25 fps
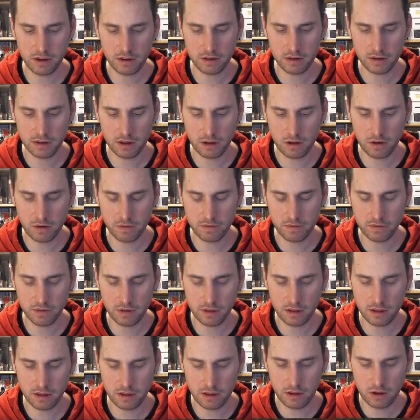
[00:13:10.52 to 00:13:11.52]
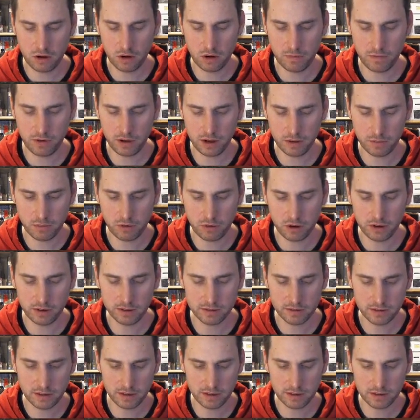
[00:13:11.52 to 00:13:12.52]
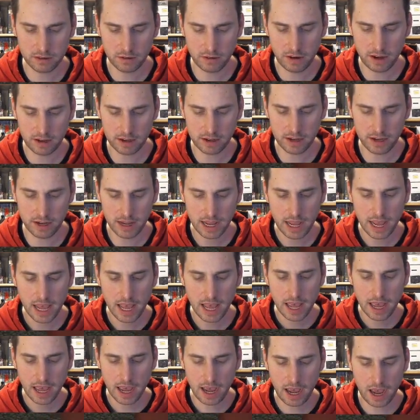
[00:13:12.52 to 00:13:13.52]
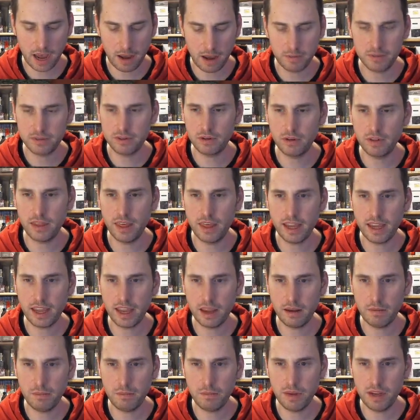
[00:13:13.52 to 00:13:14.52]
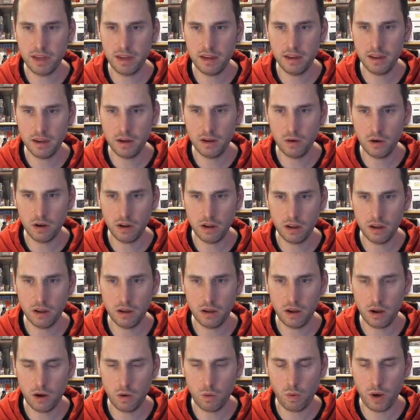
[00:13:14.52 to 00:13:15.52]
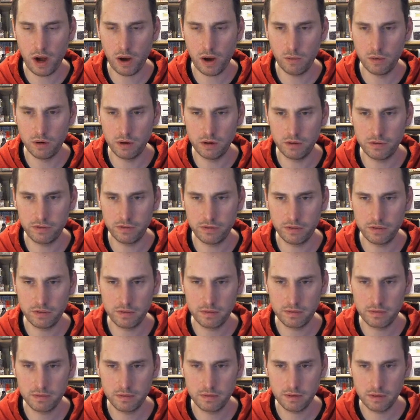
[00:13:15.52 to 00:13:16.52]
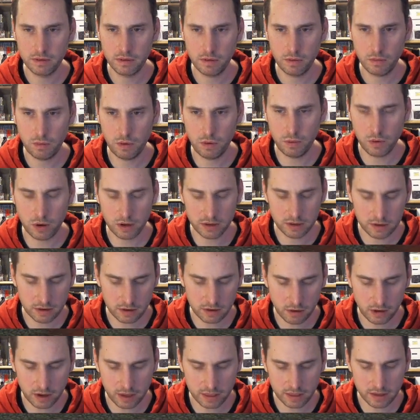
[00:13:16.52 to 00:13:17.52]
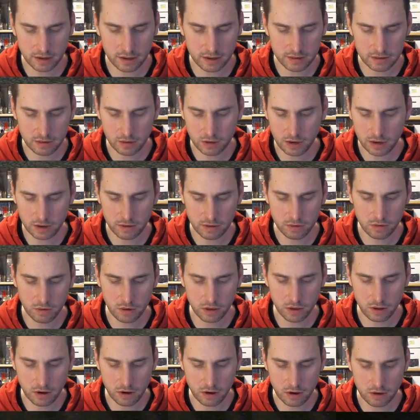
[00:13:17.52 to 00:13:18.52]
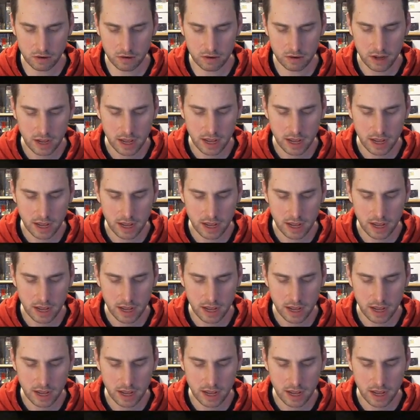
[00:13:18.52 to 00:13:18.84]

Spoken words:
hopefully I pronounced this correctly, so they can be a werewolf. We won't look at this, you can do on your own.